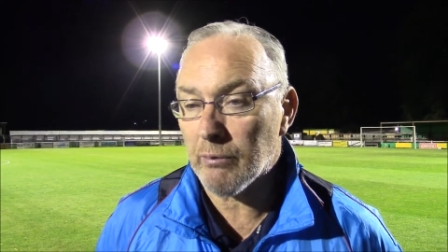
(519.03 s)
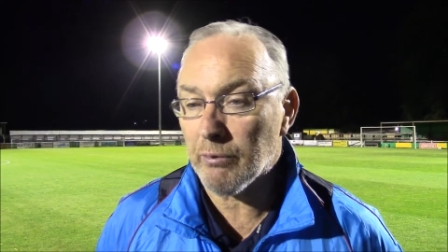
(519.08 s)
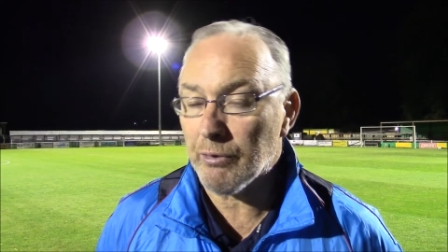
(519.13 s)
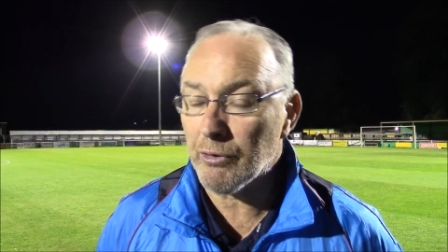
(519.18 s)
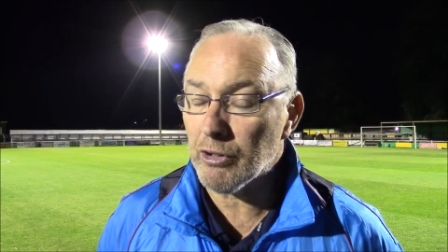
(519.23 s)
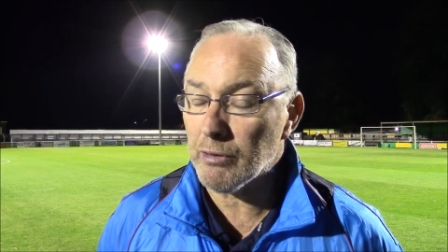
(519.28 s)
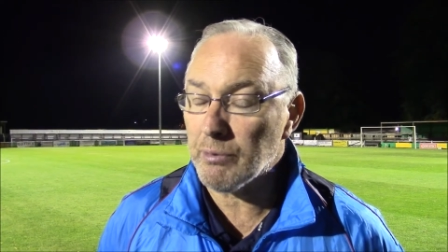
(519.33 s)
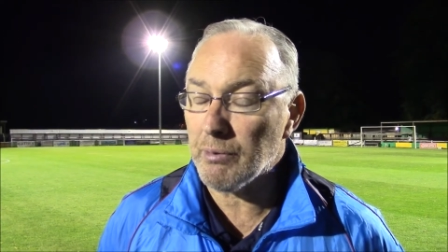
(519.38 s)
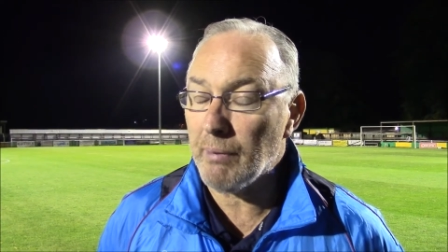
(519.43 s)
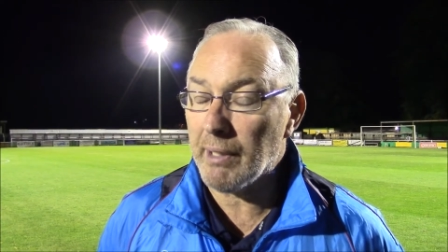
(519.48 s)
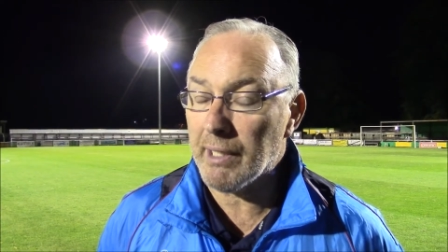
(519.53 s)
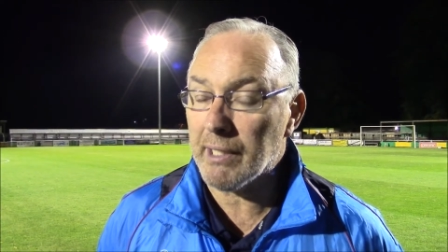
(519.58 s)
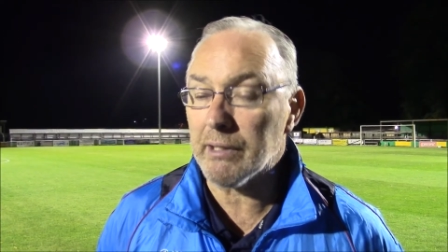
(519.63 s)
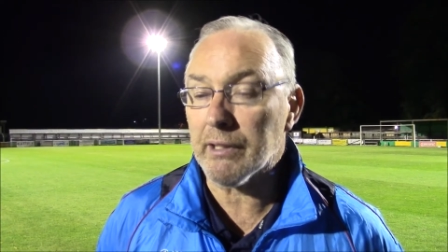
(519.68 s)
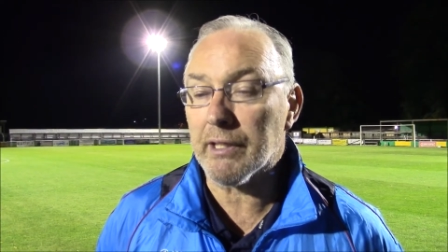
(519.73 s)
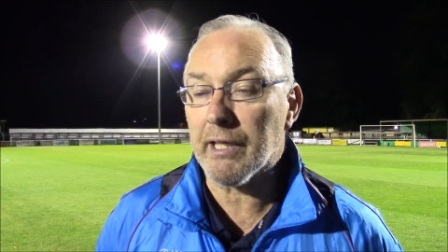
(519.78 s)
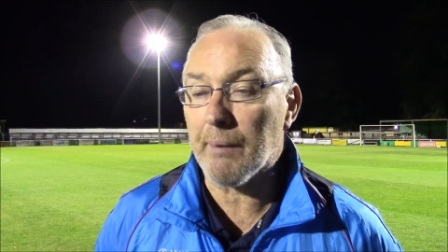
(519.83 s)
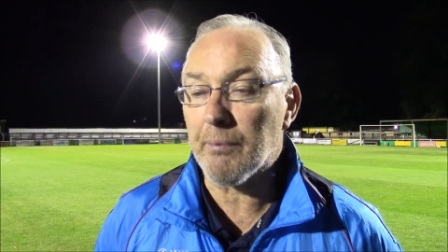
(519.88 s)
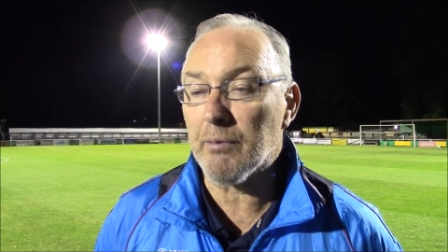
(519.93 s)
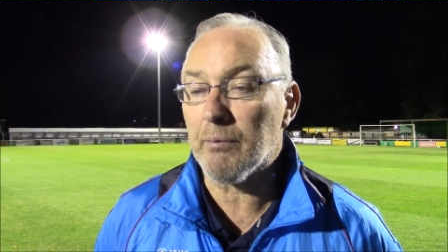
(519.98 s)
We've got to be making the
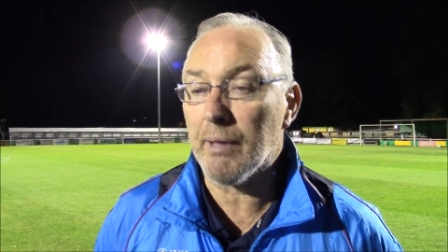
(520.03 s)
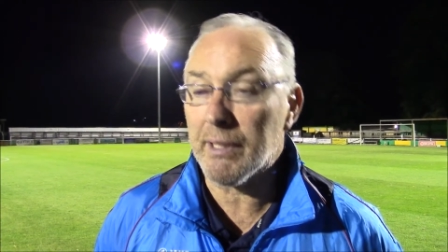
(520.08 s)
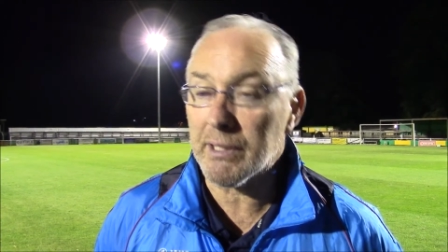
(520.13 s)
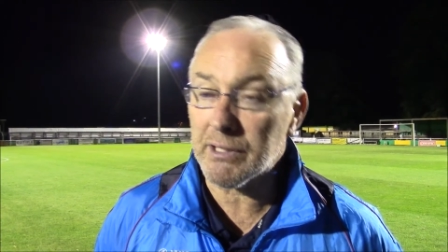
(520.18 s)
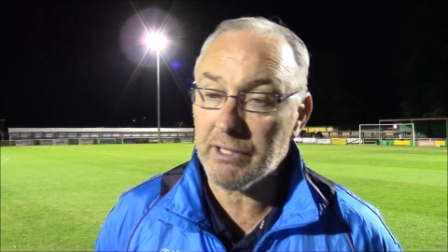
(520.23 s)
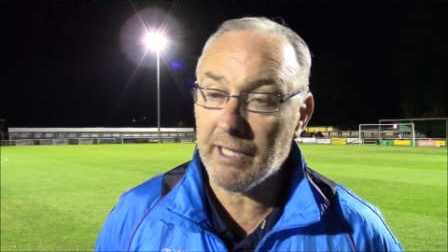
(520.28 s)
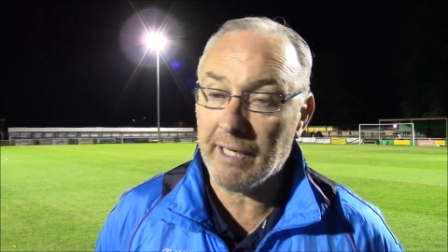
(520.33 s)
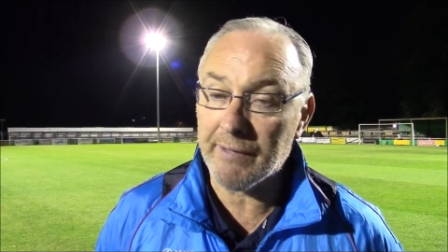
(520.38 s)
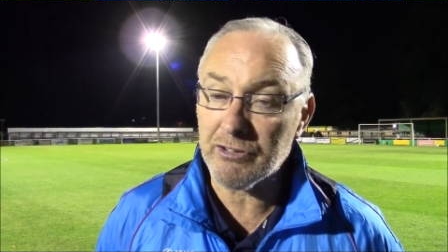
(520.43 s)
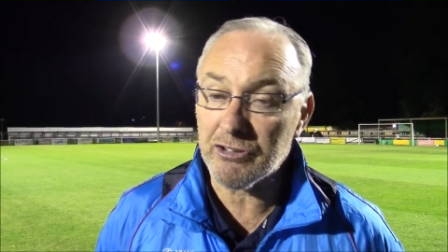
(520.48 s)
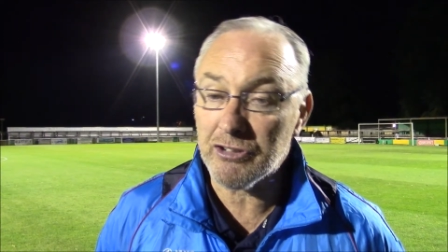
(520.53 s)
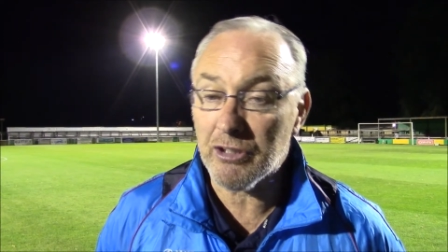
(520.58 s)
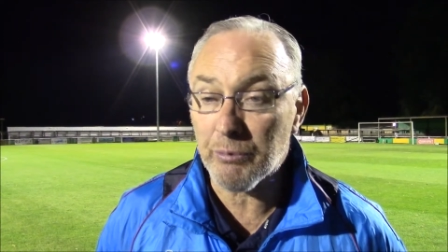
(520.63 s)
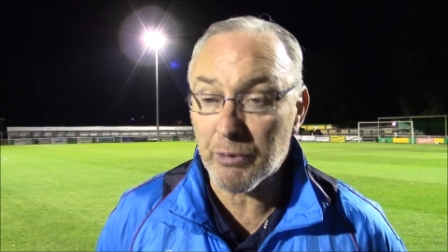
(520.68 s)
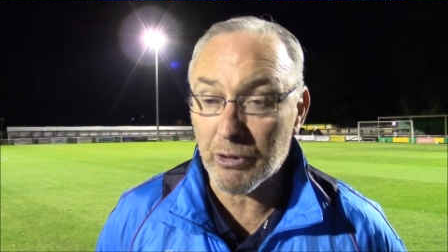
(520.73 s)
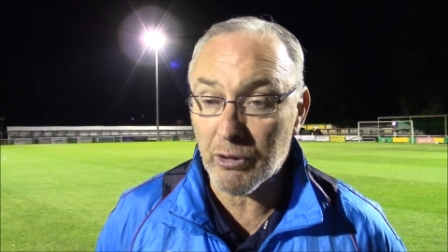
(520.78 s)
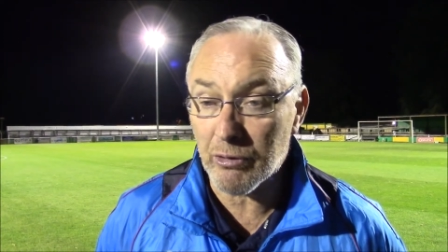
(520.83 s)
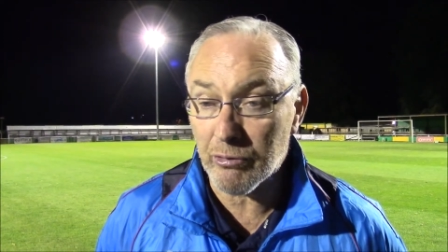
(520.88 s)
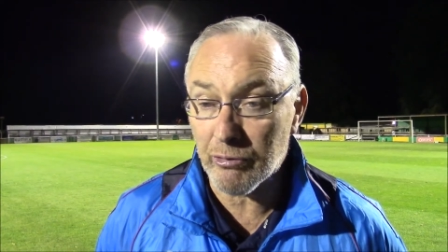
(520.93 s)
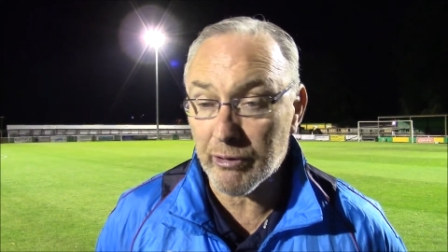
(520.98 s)
keeper make saves, and then we've
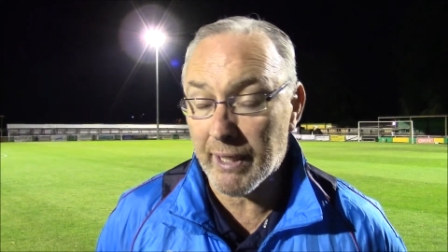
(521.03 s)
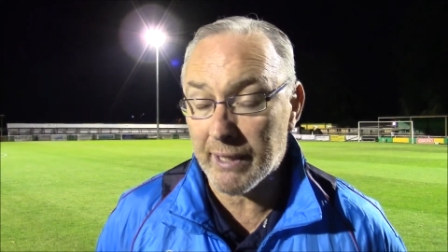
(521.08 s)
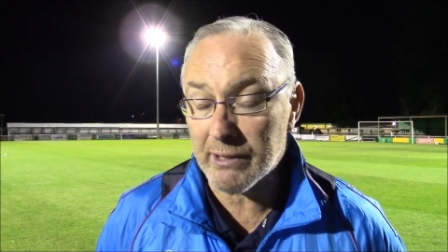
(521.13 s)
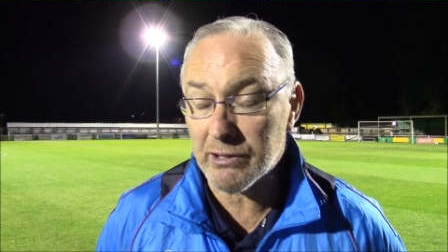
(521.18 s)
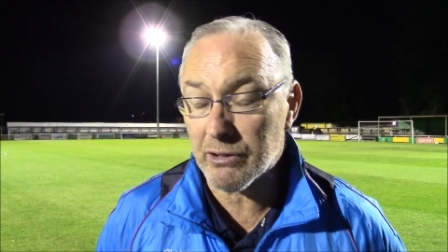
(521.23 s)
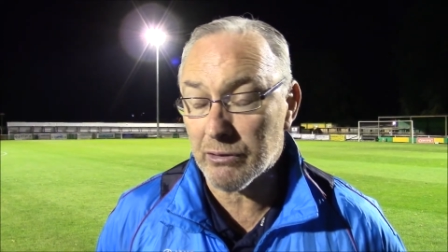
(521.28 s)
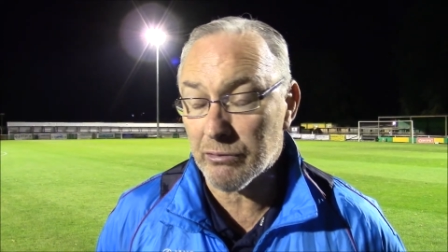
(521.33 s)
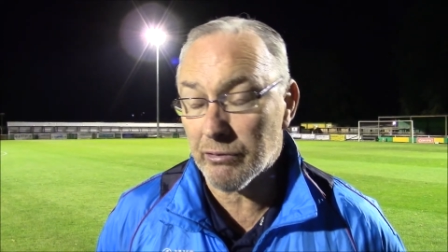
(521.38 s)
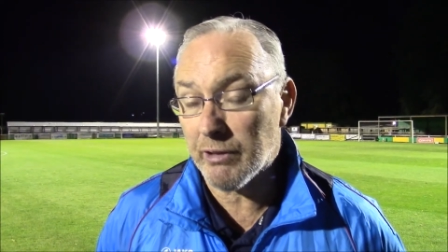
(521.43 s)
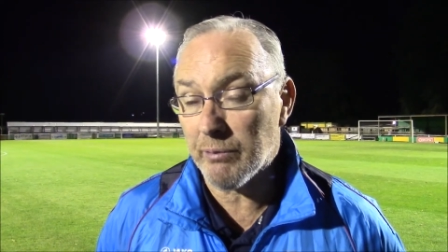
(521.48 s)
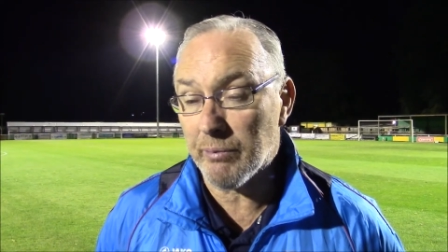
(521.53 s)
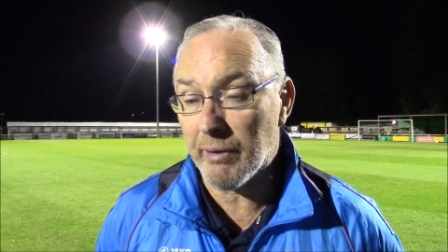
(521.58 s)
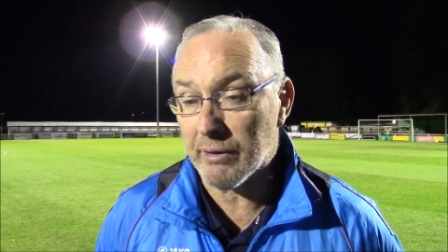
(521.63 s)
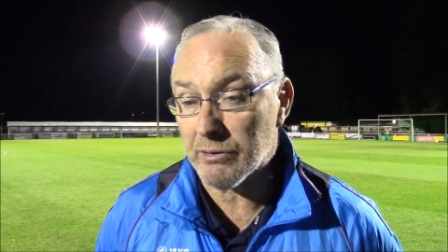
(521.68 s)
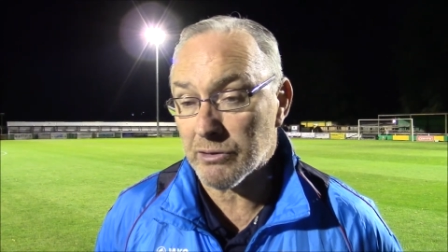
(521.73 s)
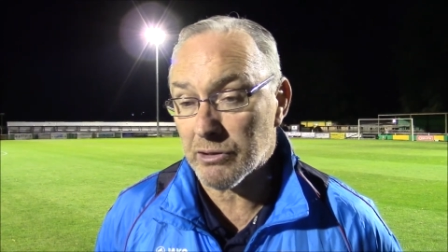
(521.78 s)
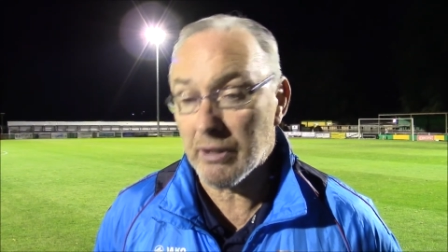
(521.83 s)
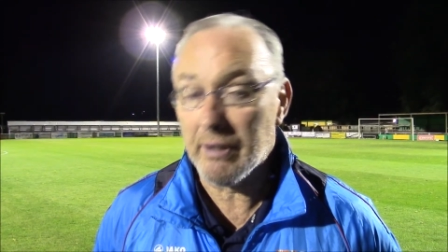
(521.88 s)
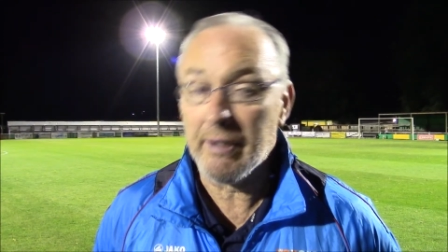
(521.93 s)
got to react to the rebounds.